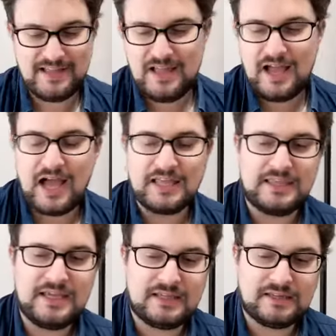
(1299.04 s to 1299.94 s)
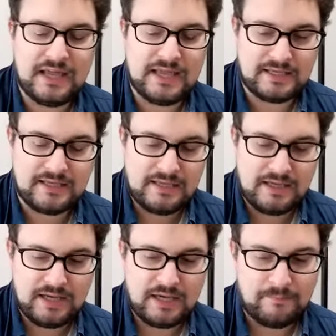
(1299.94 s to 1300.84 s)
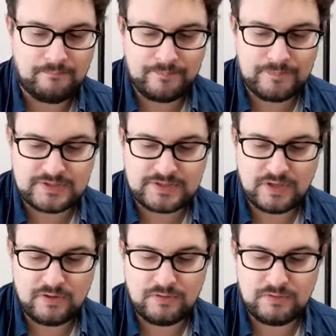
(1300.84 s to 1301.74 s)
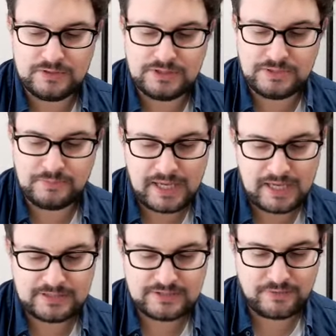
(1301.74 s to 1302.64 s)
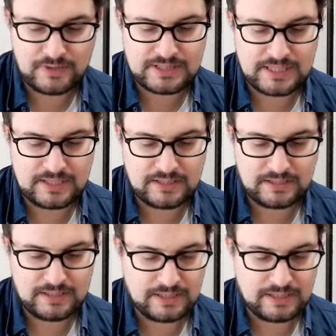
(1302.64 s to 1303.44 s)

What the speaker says: I think like so Japan, as far as like